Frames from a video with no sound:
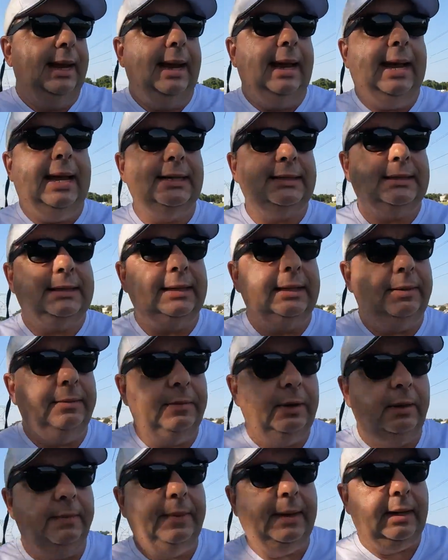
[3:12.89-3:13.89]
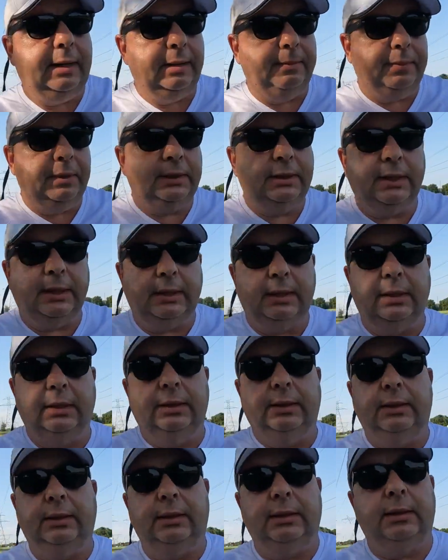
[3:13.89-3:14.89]
Ask them about a
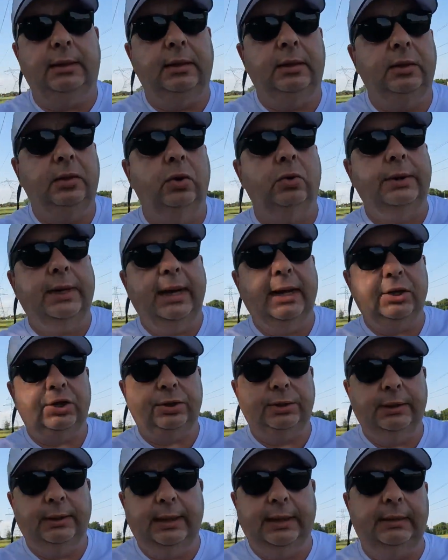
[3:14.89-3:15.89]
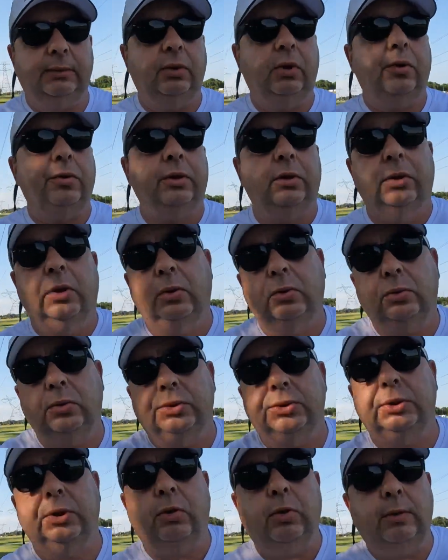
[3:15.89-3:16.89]
particular location that all the
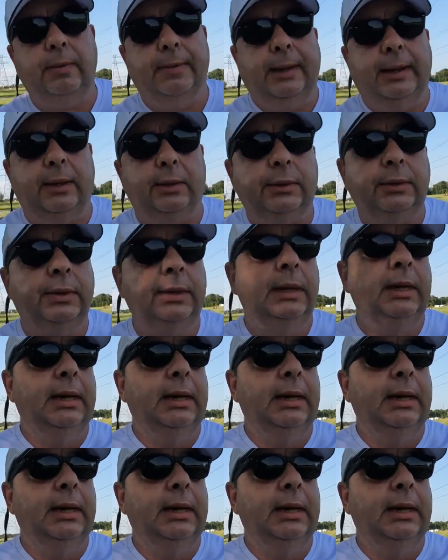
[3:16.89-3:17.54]
locals know about,